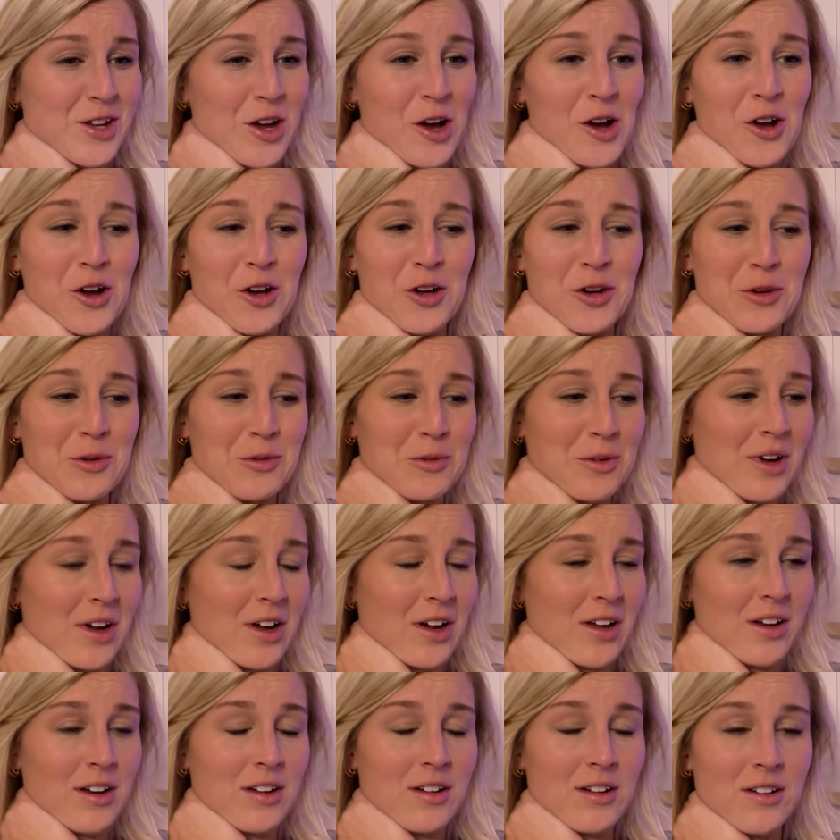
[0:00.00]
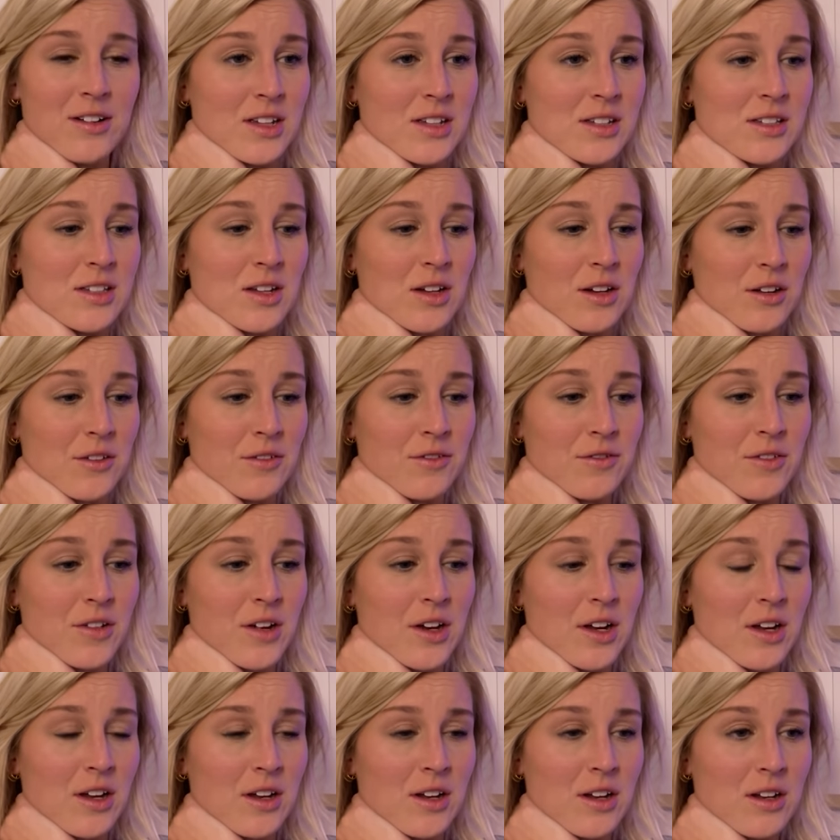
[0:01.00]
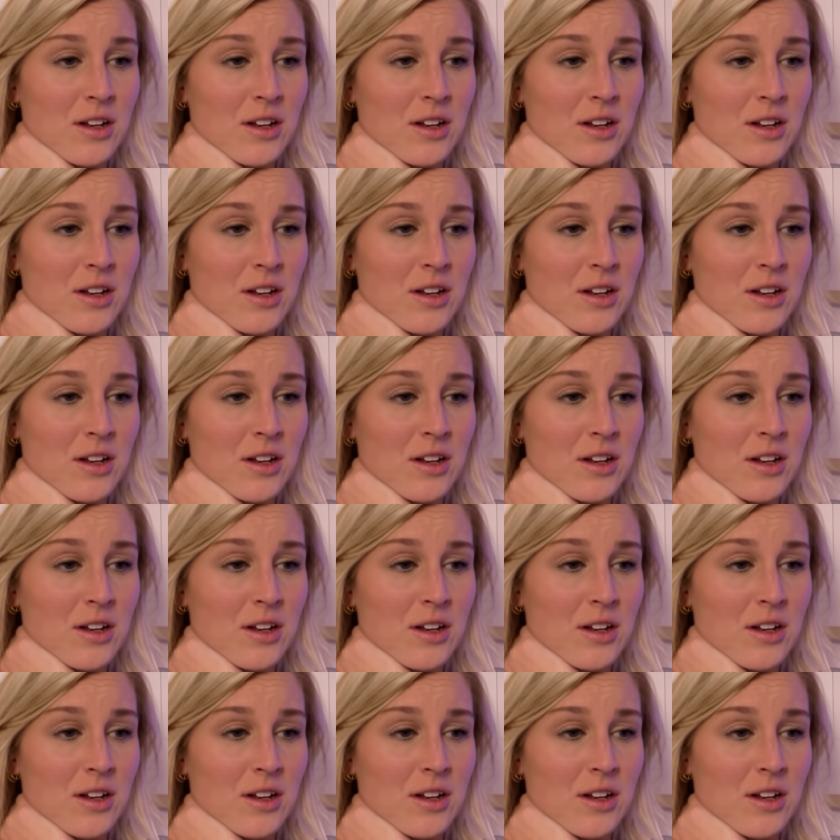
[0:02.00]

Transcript: not gonna run. He's gonna fight.